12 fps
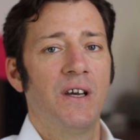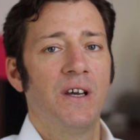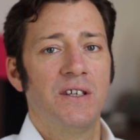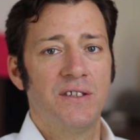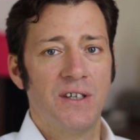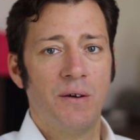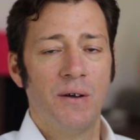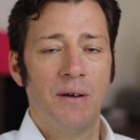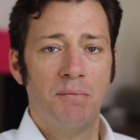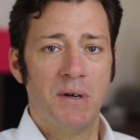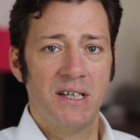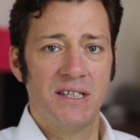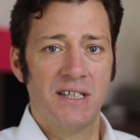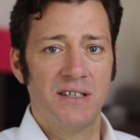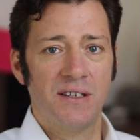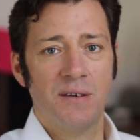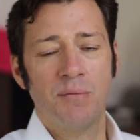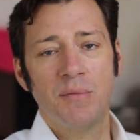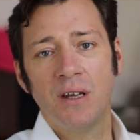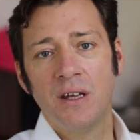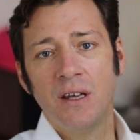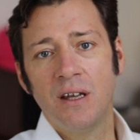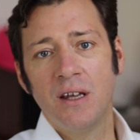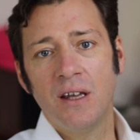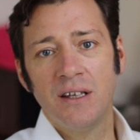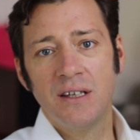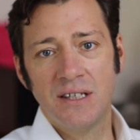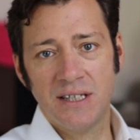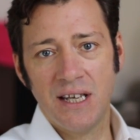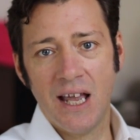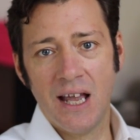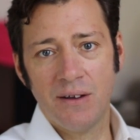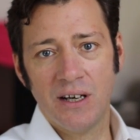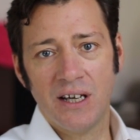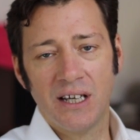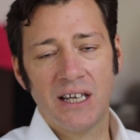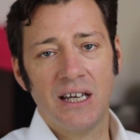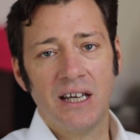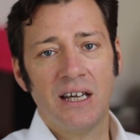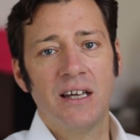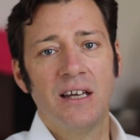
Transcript: So my system, see how you like it,